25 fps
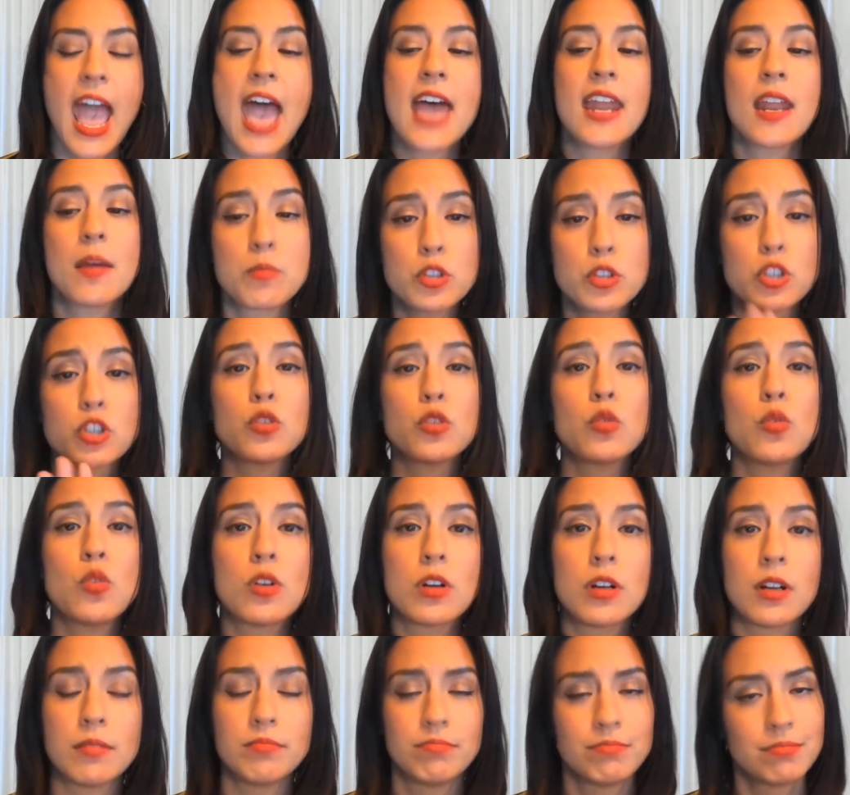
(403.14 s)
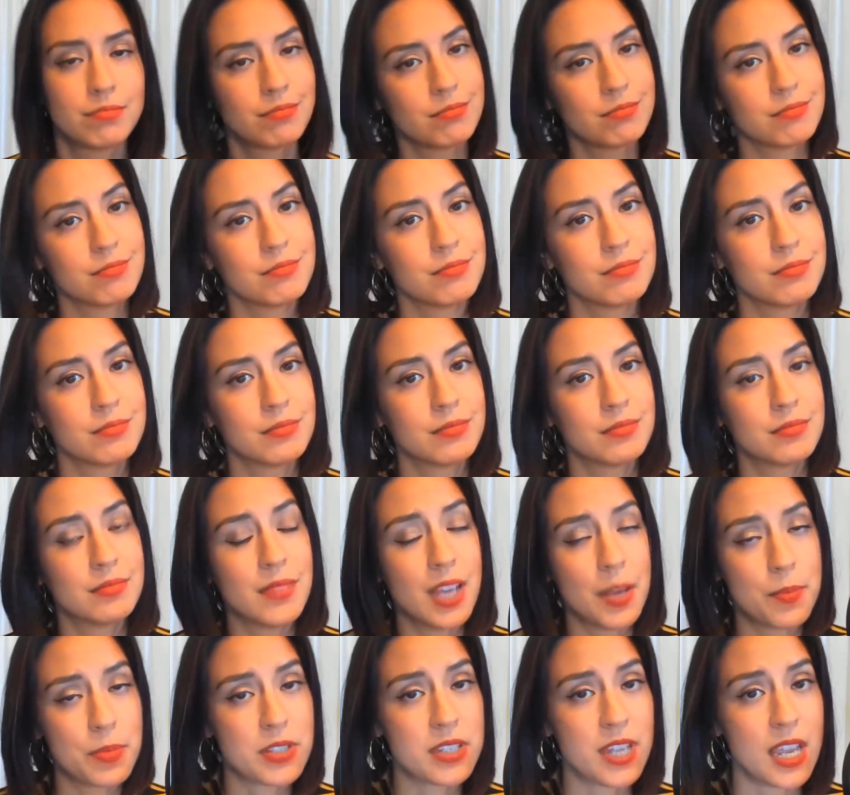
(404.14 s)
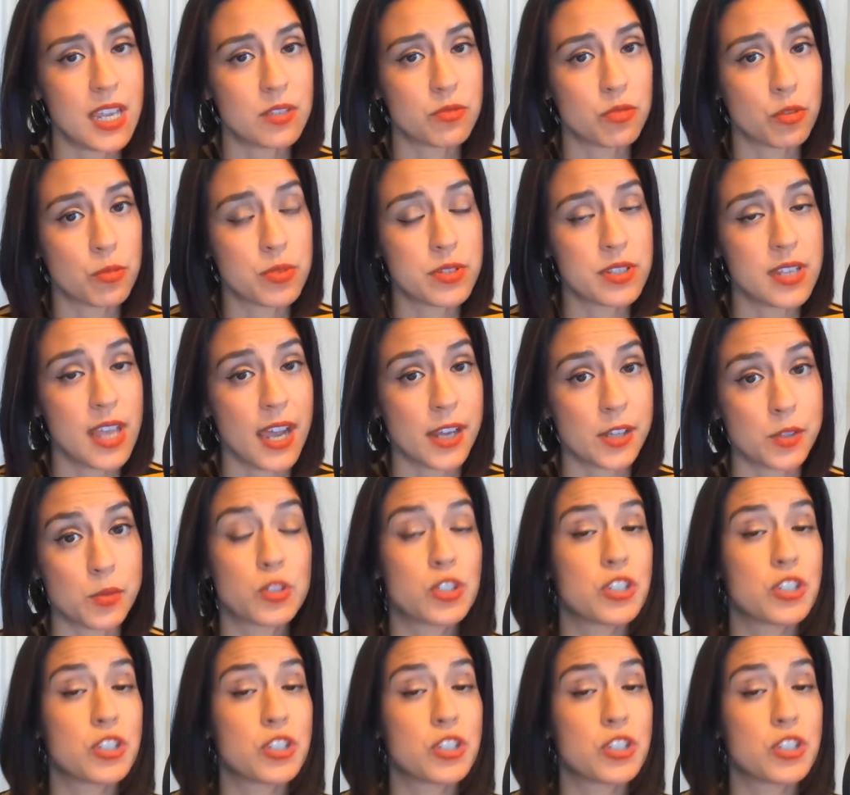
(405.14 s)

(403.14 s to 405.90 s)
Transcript: and I'm sure abstains from sex,